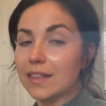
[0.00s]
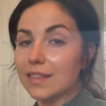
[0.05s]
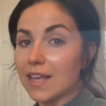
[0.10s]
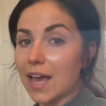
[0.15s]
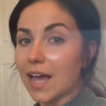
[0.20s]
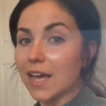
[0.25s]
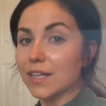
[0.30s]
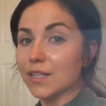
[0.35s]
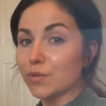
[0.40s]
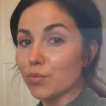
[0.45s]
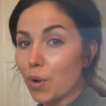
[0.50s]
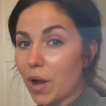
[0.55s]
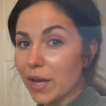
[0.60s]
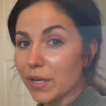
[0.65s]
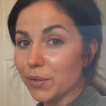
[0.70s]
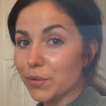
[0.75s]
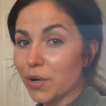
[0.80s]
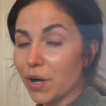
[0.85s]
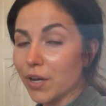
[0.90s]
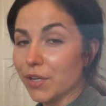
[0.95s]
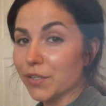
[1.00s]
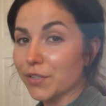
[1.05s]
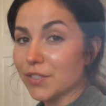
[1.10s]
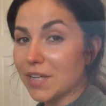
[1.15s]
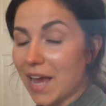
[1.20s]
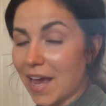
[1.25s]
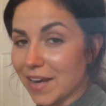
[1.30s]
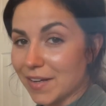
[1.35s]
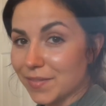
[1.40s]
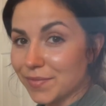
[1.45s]
And that is why you call your
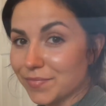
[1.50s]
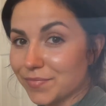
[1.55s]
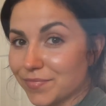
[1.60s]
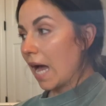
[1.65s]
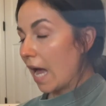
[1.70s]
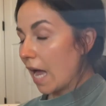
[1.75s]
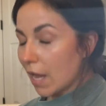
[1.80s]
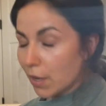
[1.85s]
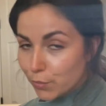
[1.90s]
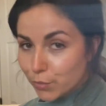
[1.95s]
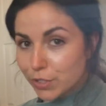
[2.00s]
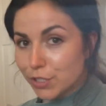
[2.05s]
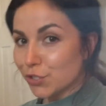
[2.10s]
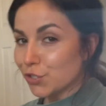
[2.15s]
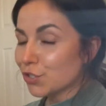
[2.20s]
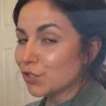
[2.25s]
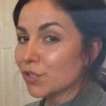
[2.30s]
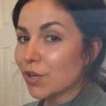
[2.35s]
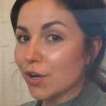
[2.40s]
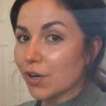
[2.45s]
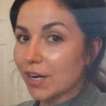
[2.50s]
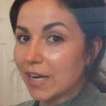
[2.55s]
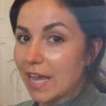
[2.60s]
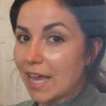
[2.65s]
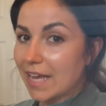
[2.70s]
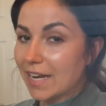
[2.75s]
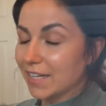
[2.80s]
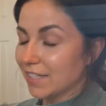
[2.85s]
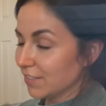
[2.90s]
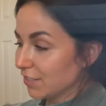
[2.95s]
dad. I would have just gone
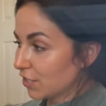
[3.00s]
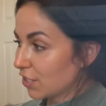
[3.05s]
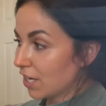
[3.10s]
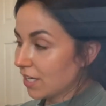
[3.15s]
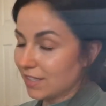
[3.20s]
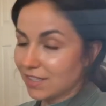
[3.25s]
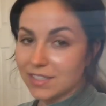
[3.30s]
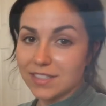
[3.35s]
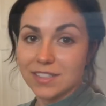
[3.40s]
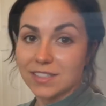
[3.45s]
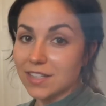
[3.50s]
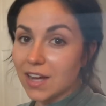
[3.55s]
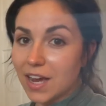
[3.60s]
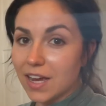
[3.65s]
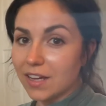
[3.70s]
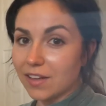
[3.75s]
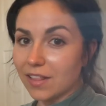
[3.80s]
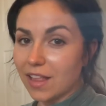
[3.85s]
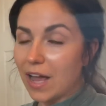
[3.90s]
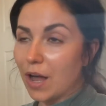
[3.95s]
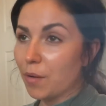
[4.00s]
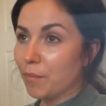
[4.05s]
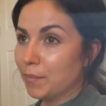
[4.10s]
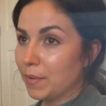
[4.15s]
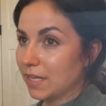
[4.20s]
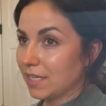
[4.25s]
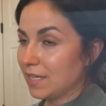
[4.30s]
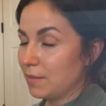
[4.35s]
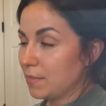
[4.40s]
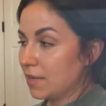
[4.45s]
ahead and cut the style out,
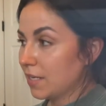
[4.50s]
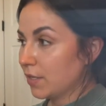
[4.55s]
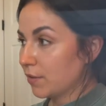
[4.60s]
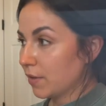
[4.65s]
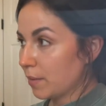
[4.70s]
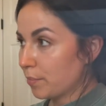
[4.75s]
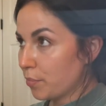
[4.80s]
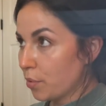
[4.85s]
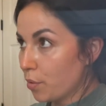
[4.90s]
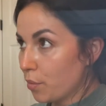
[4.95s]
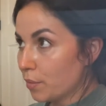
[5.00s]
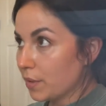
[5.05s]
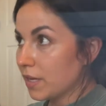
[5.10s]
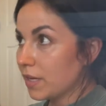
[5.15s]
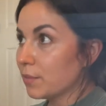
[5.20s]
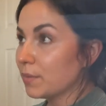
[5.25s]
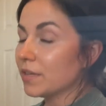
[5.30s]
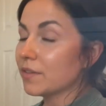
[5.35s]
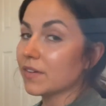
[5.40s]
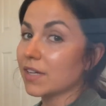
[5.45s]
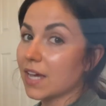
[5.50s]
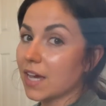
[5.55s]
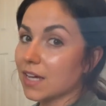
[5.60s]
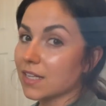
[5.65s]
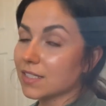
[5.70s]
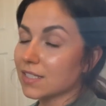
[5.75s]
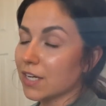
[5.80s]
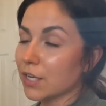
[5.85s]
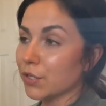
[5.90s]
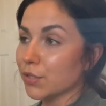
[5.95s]
but he made a great point. We have a
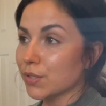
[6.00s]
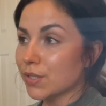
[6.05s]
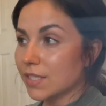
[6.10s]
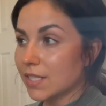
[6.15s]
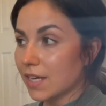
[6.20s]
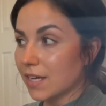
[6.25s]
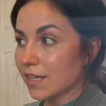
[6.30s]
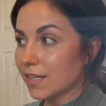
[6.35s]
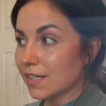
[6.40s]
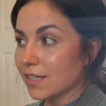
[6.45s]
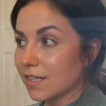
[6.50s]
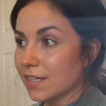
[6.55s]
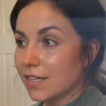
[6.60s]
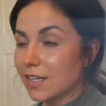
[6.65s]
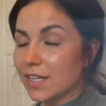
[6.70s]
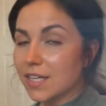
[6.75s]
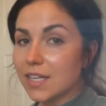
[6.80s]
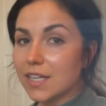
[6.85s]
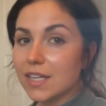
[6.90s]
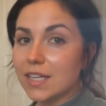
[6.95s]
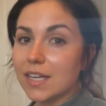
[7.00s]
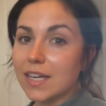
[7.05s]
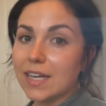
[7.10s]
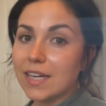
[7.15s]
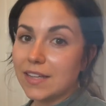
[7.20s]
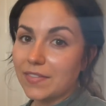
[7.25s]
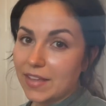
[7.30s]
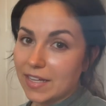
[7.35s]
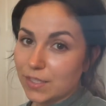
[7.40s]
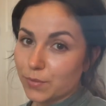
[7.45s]
cast iron sink,
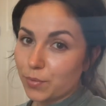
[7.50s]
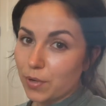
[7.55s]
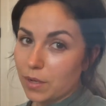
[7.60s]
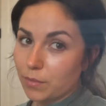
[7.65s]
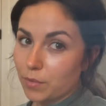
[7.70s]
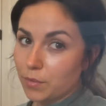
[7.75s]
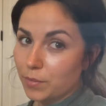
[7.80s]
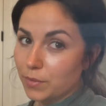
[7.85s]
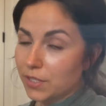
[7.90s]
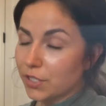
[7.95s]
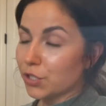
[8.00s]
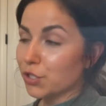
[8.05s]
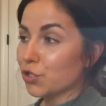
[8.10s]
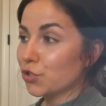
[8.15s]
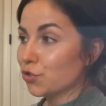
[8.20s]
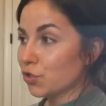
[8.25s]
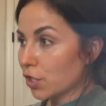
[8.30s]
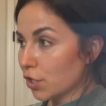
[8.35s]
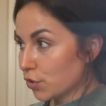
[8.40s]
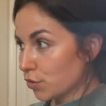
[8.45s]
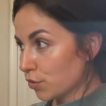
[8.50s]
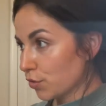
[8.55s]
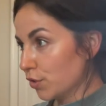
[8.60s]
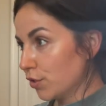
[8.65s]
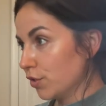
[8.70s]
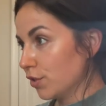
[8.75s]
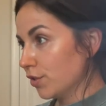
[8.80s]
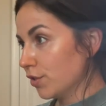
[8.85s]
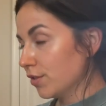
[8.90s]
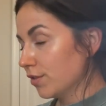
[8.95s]
and that's probably a
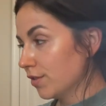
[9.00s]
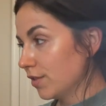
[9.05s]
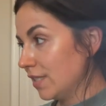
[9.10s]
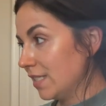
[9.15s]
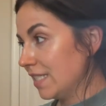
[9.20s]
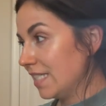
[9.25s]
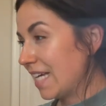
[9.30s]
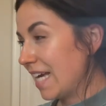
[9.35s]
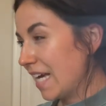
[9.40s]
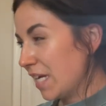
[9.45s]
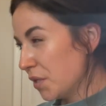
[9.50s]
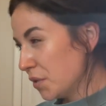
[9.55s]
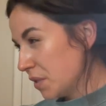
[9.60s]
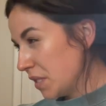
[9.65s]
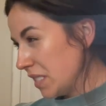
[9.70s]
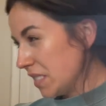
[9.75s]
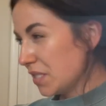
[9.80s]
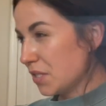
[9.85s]
structural integrity